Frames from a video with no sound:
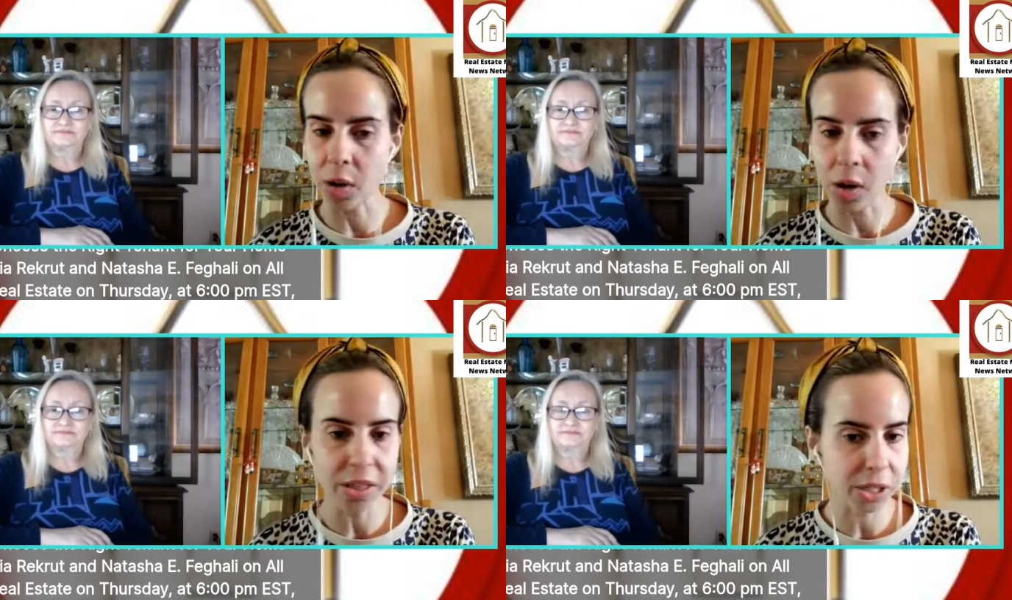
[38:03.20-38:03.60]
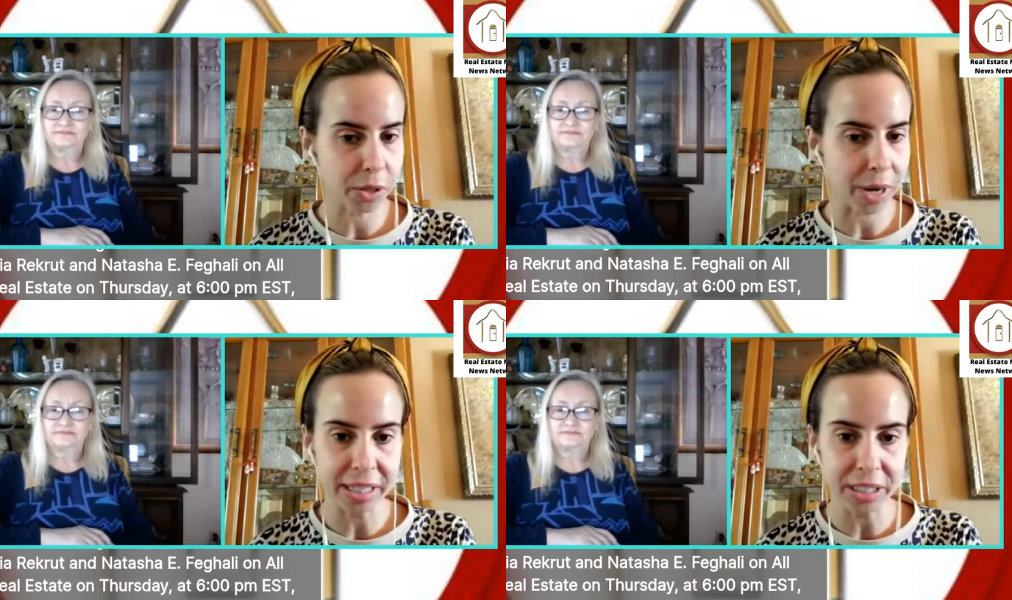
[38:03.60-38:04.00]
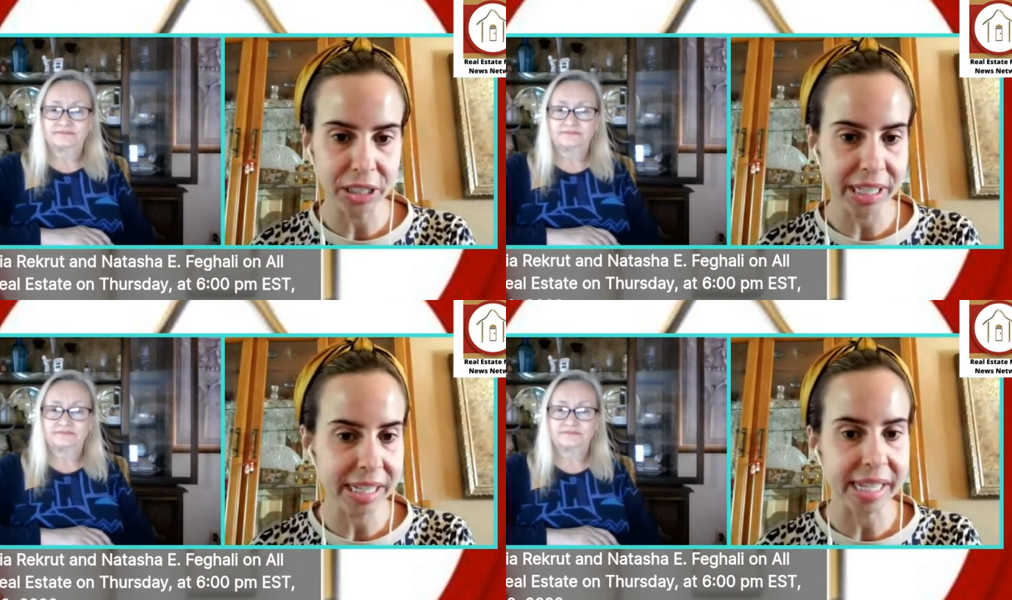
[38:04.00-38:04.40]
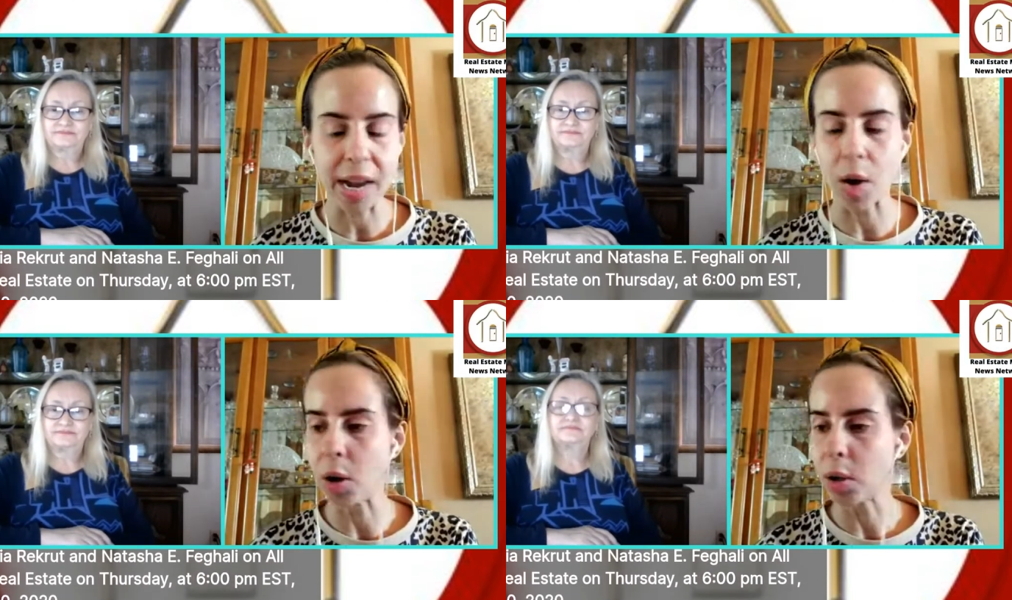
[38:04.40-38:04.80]
Speaker 1: the strategies,
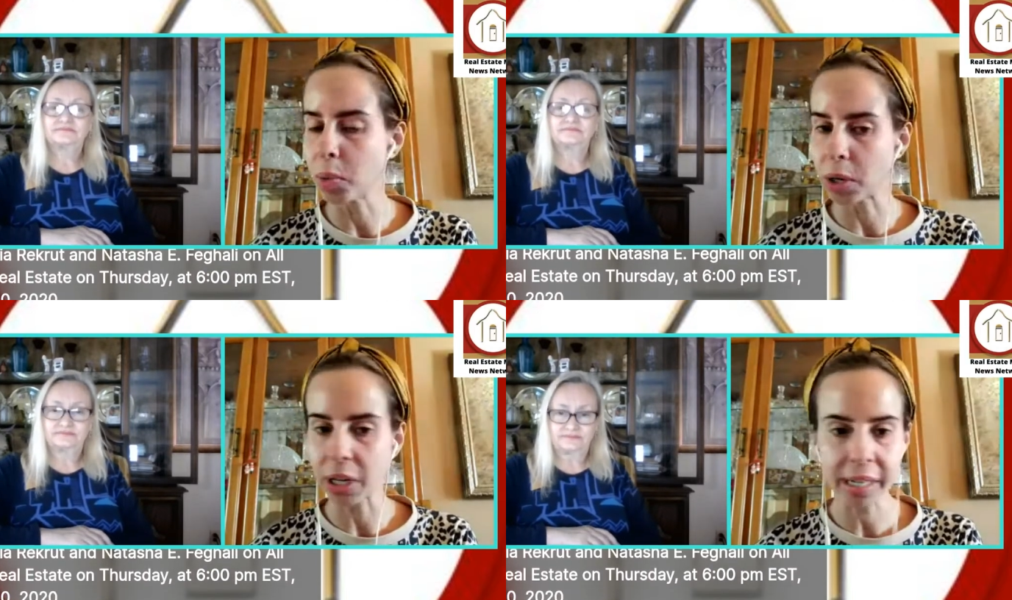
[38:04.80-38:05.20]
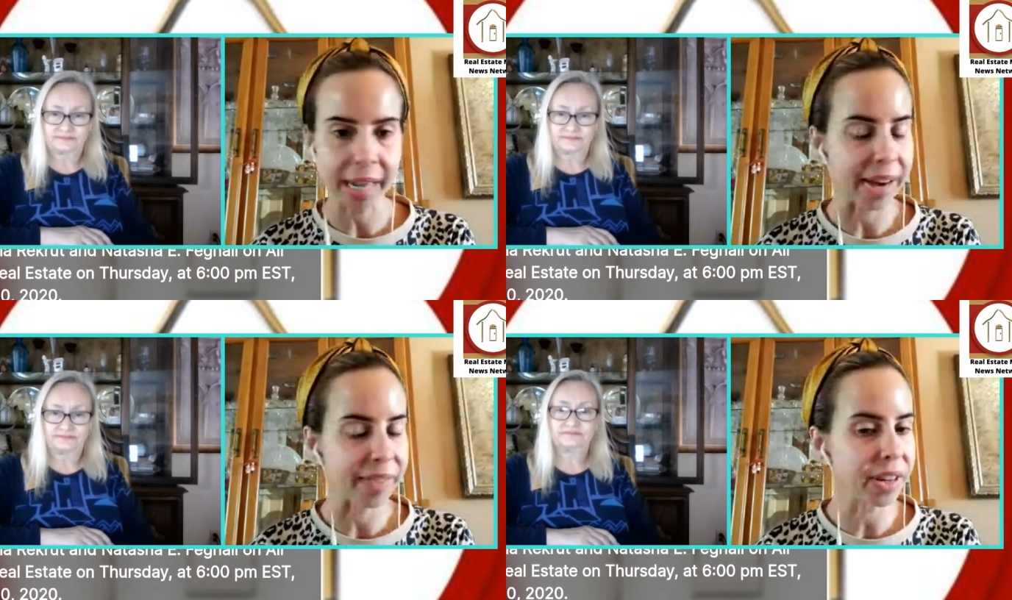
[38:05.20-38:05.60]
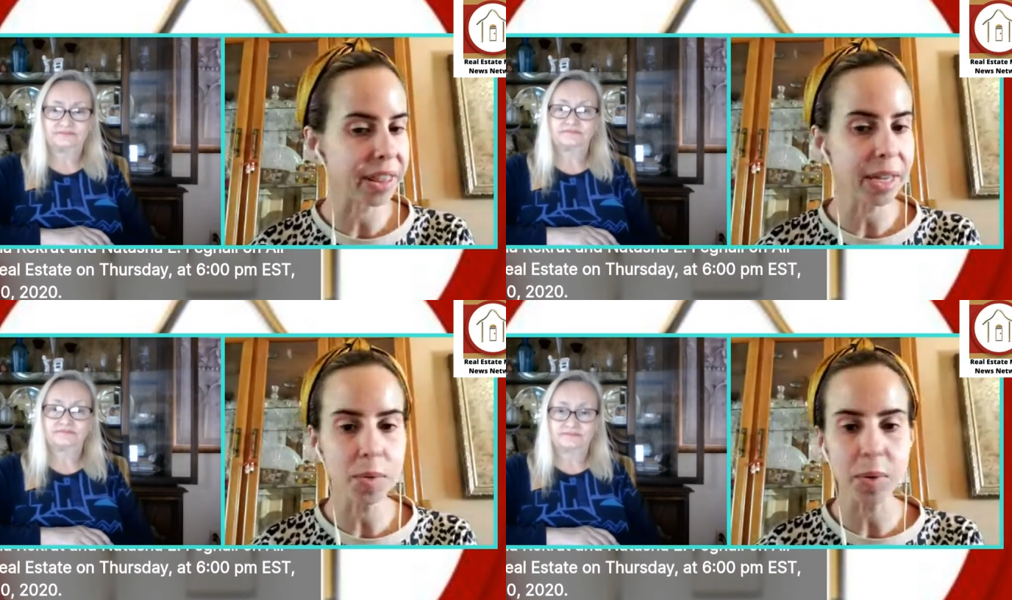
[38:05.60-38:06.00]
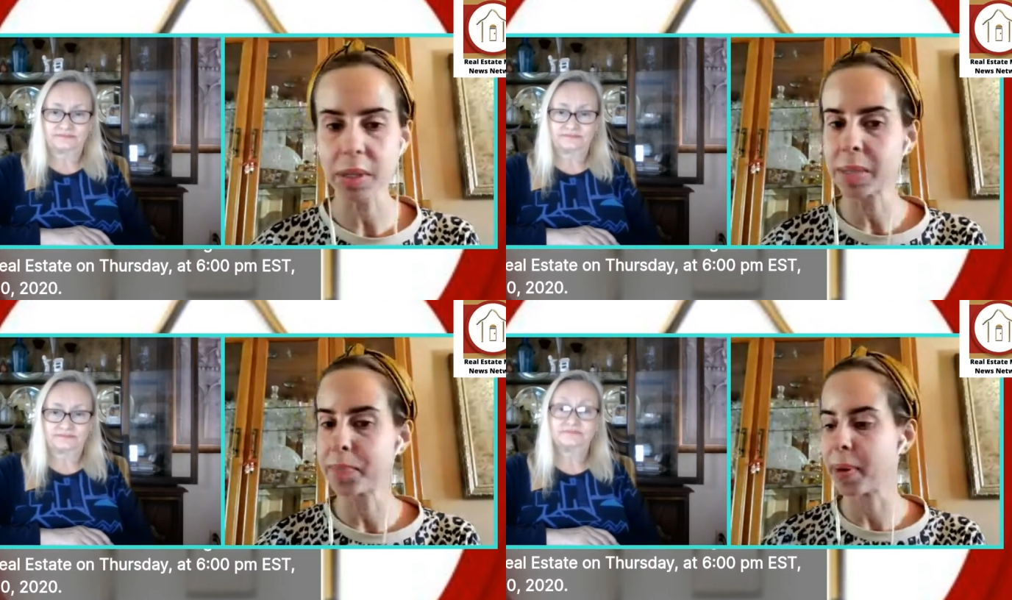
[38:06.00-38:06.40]
they all work. Everything
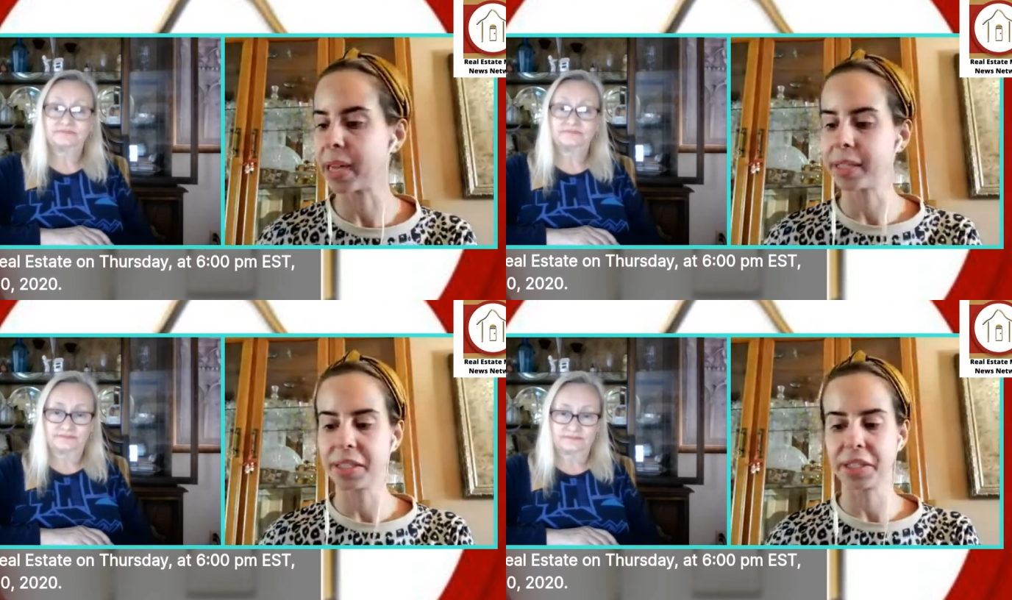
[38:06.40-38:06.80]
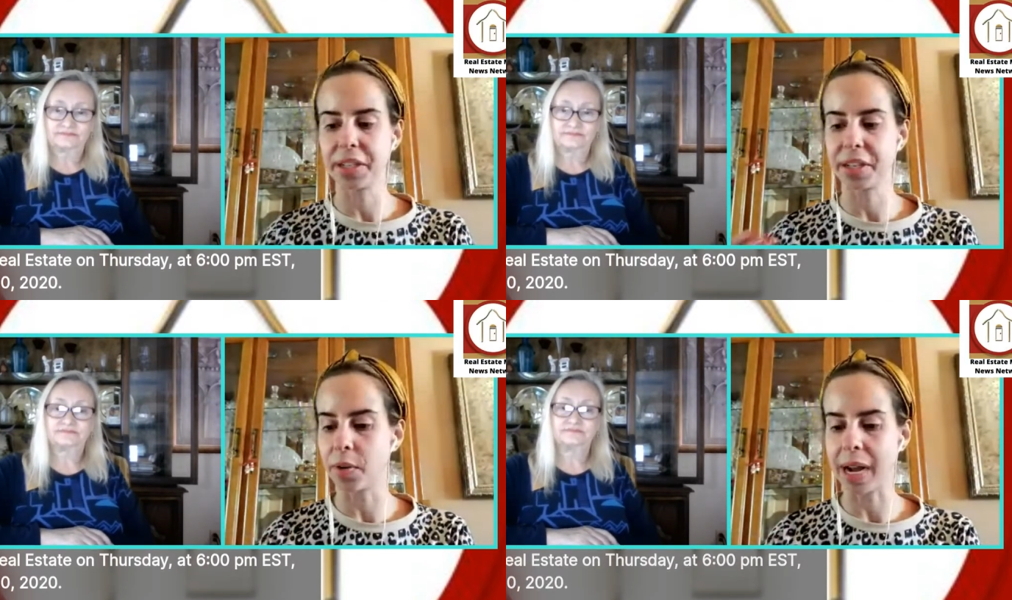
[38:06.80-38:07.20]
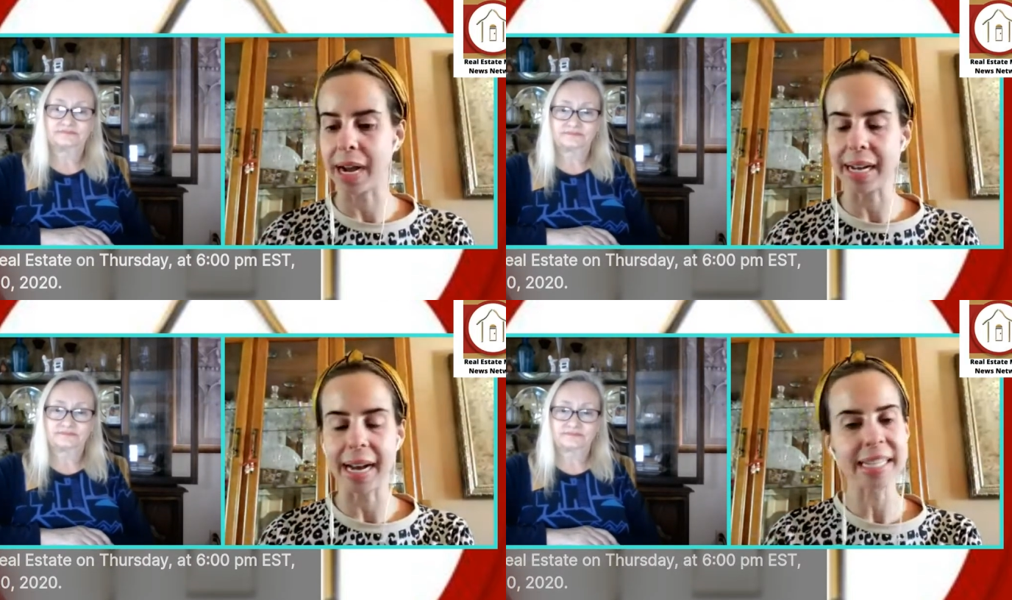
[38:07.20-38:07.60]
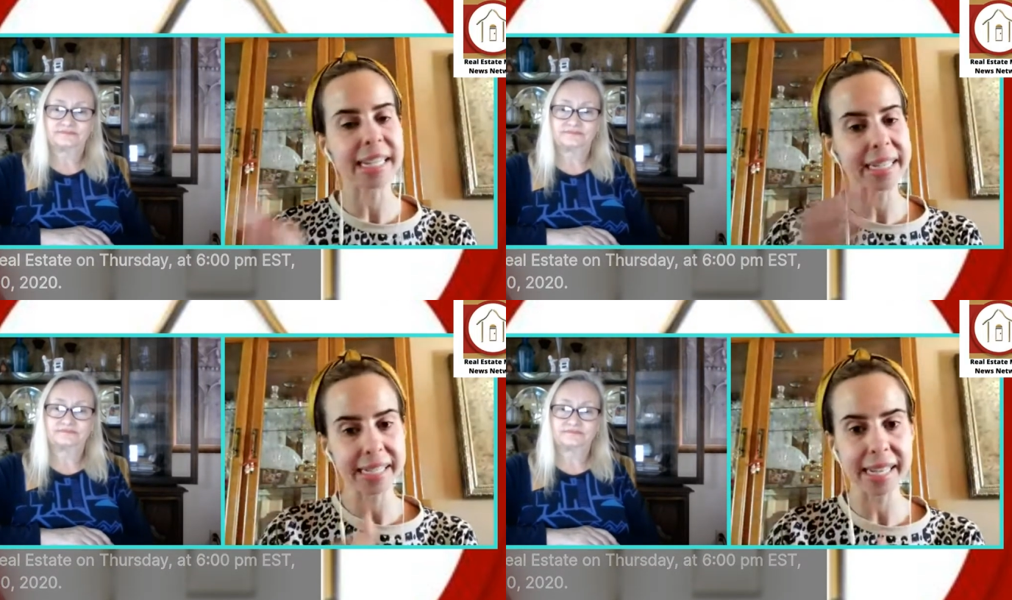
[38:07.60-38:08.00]
works, but you know, as
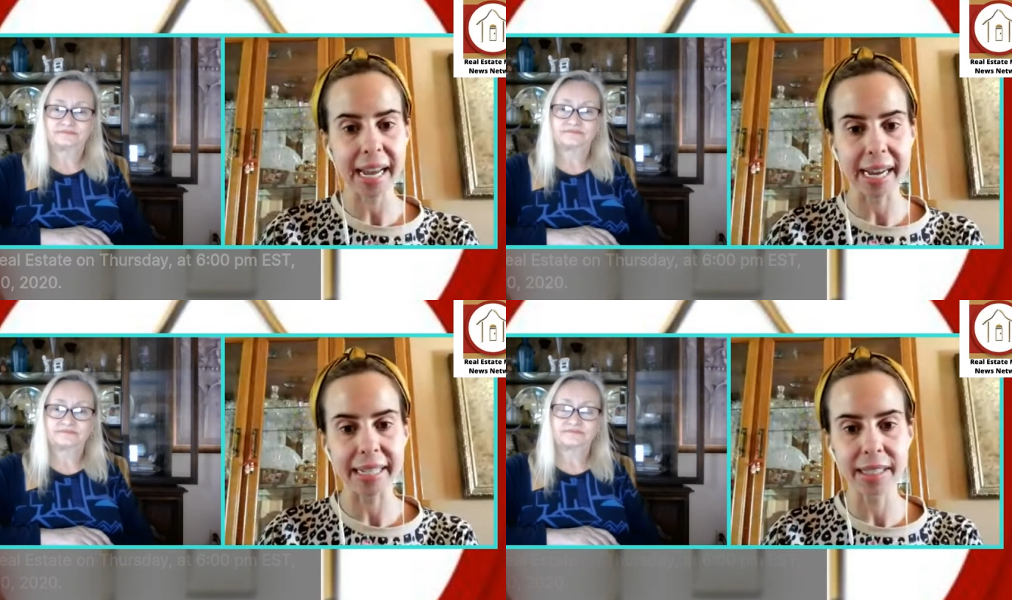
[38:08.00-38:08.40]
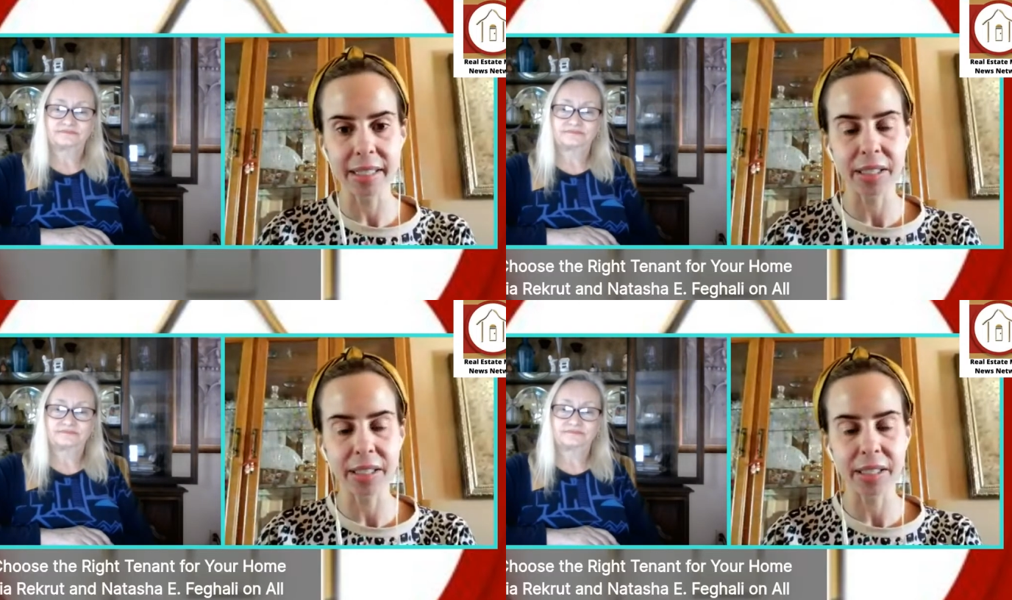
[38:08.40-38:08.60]
I said